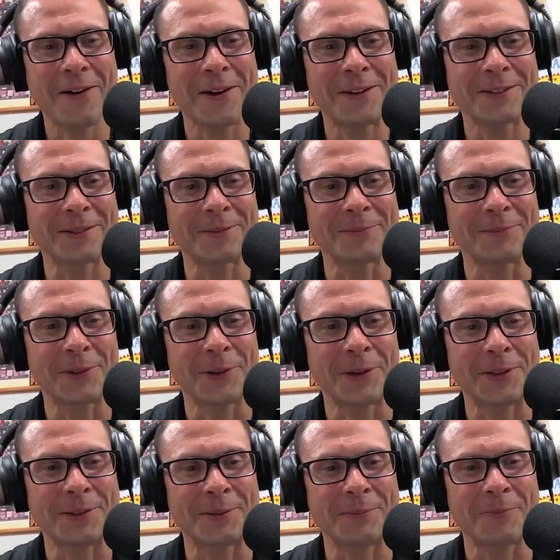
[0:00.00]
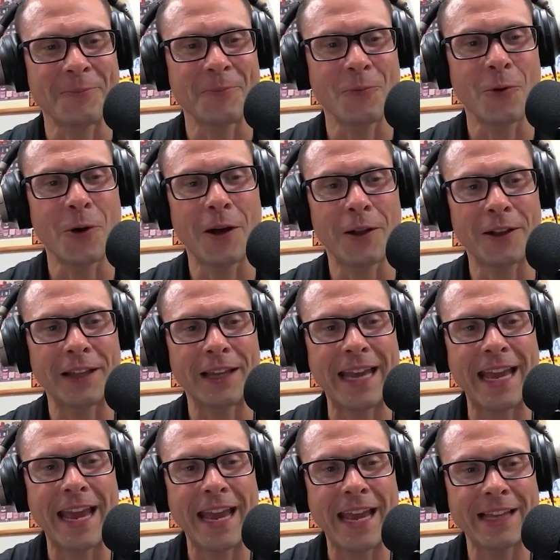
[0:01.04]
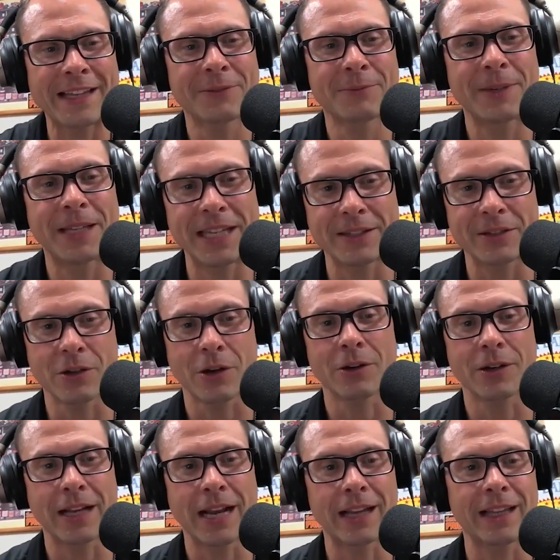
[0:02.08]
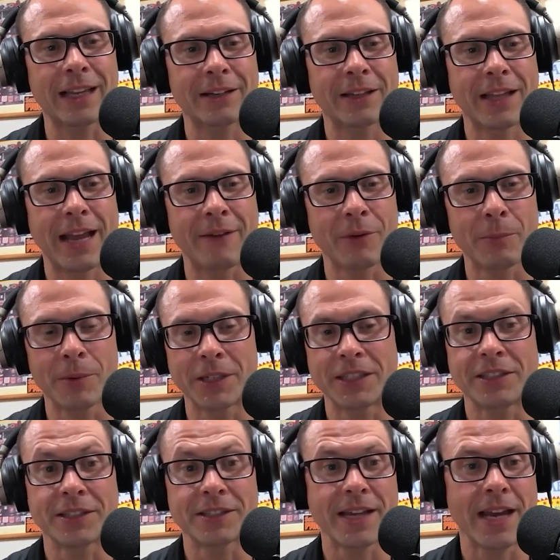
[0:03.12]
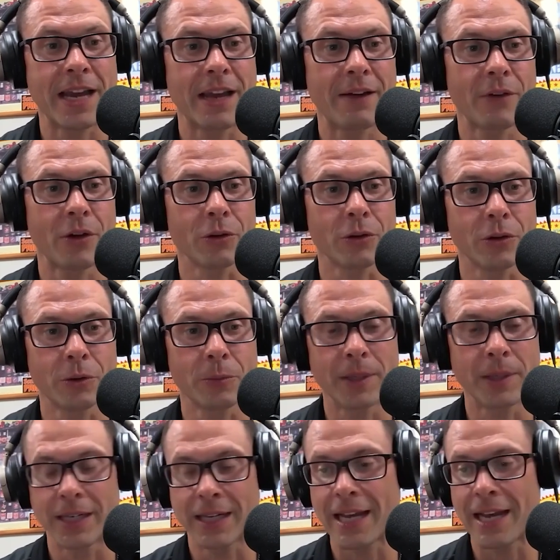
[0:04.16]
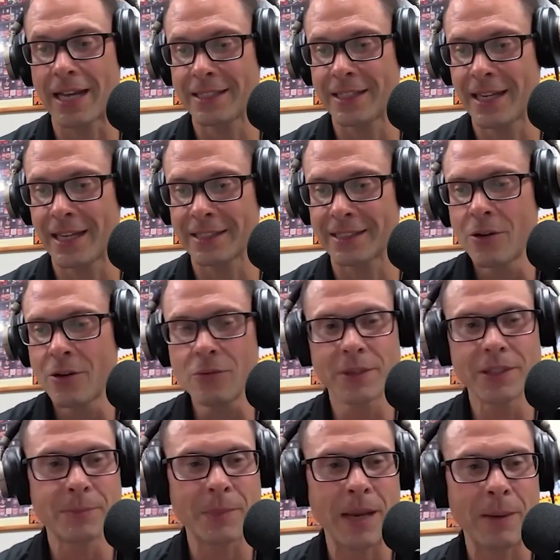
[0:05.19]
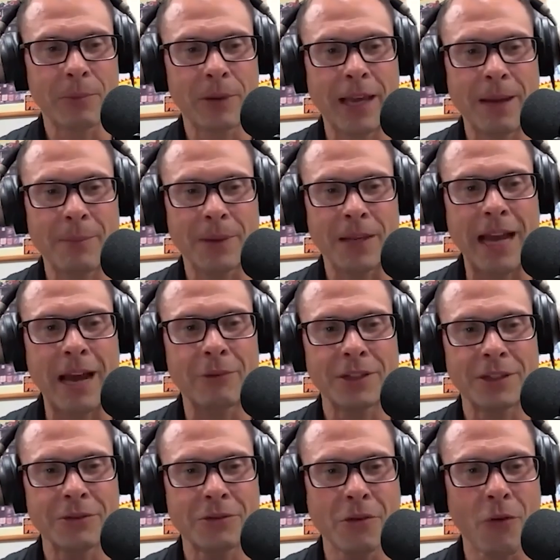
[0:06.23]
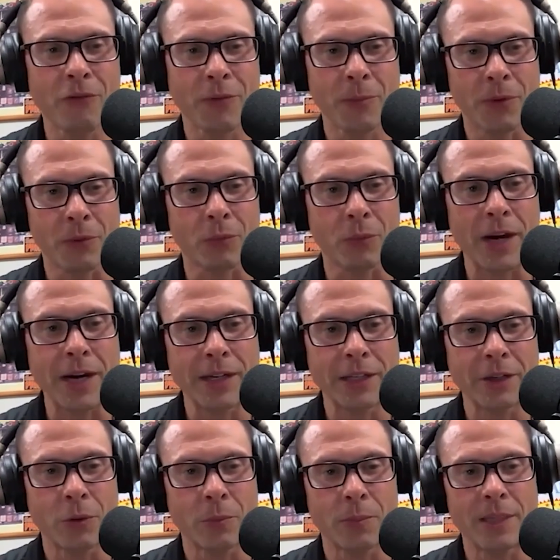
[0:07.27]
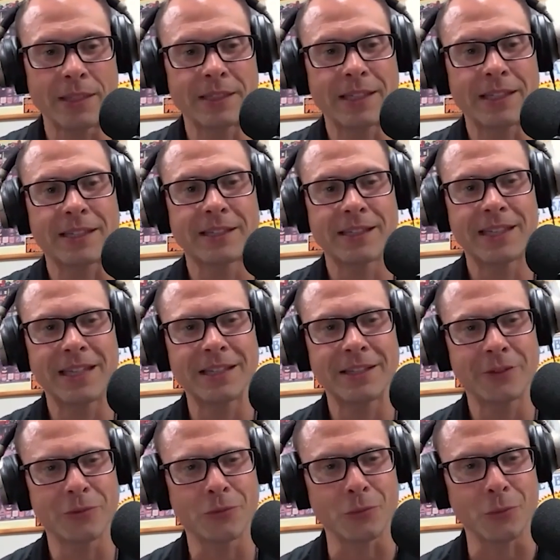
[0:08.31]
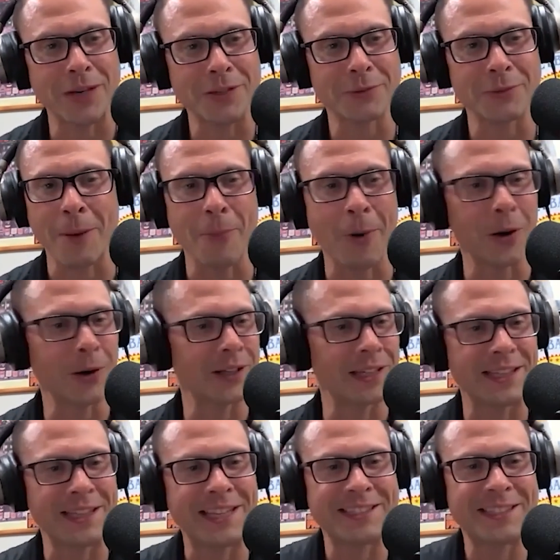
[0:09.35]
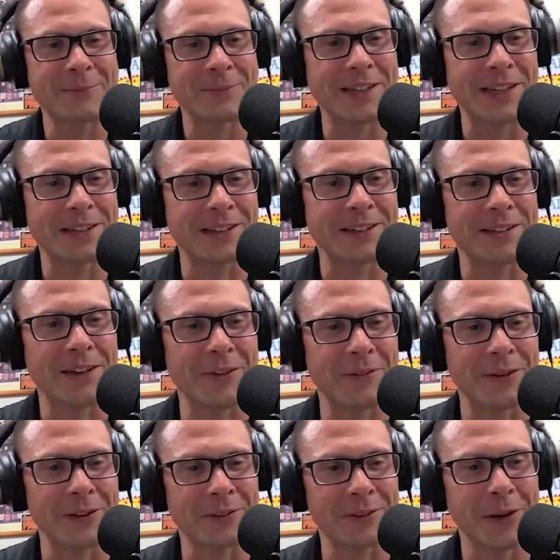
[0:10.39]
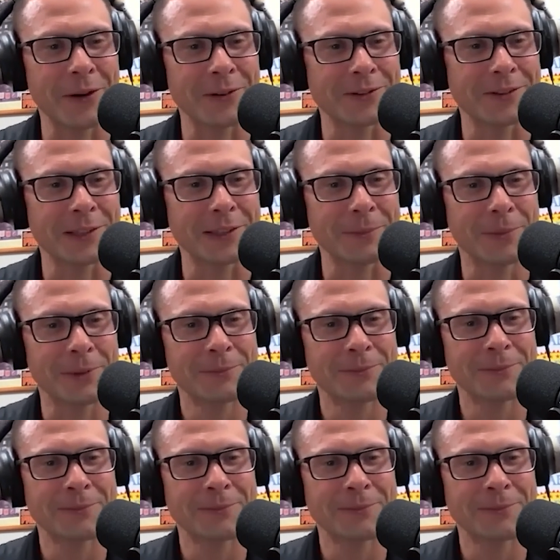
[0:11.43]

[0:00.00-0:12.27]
Awesome, awesome. Well, as we get started, I'd like everybody just to have a little bit of context. Who is Matt Plapp, and how did you go from the radio business into restaurant marketing? That seems like a large leap.